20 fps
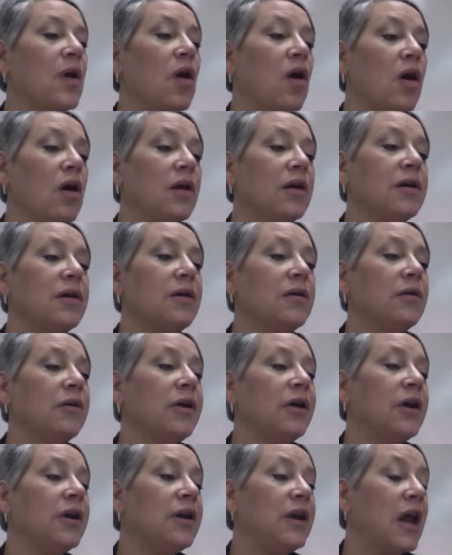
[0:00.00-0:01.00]

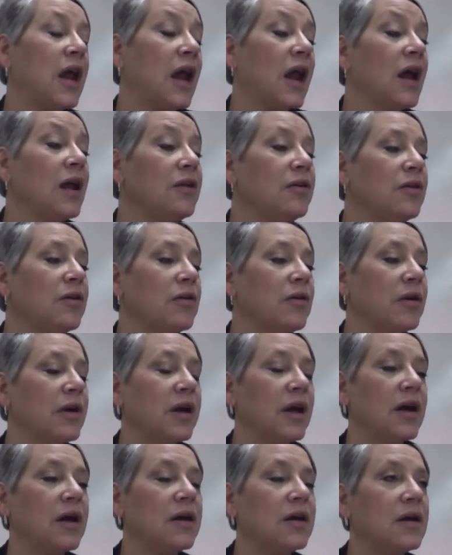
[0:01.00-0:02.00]
Oliguria and
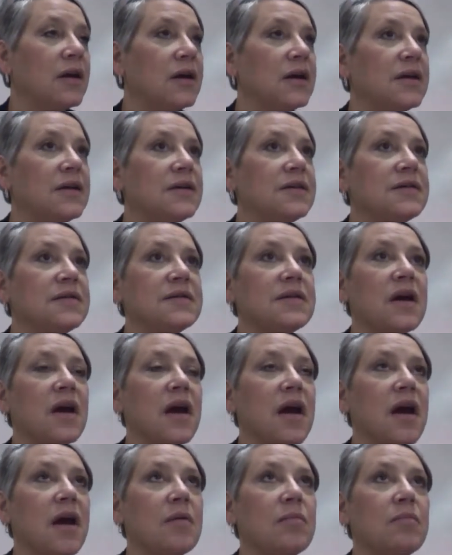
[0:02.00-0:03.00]
anuria is
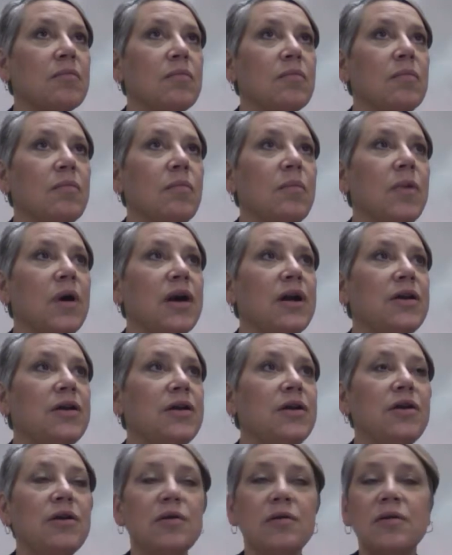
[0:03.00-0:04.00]

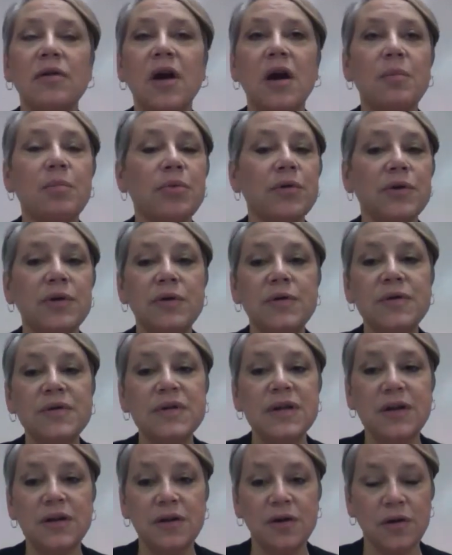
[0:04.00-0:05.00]
when you're not
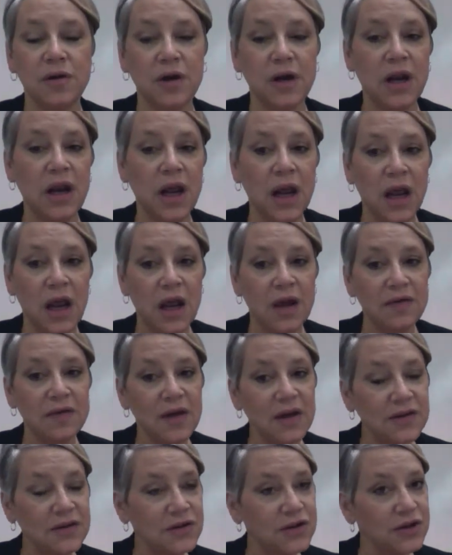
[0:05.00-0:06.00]
producing urine.
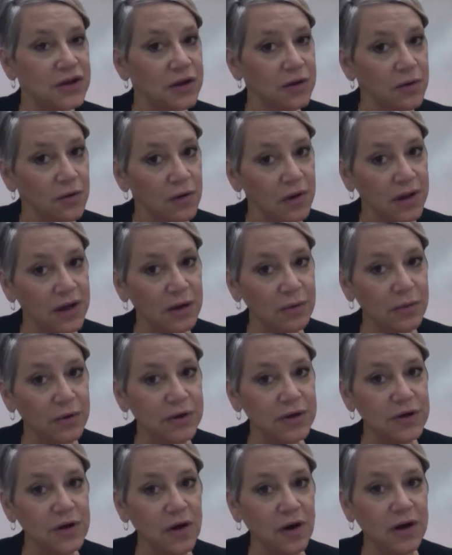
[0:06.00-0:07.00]
That's generally,
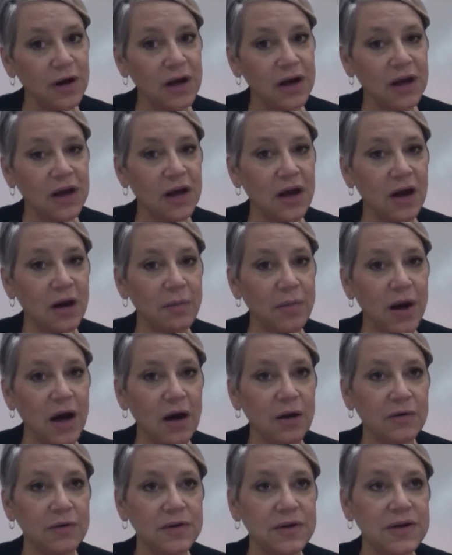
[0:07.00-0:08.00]
we're talking
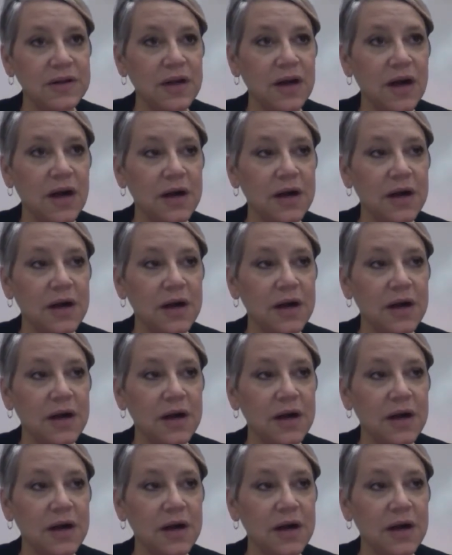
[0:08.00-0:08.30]
about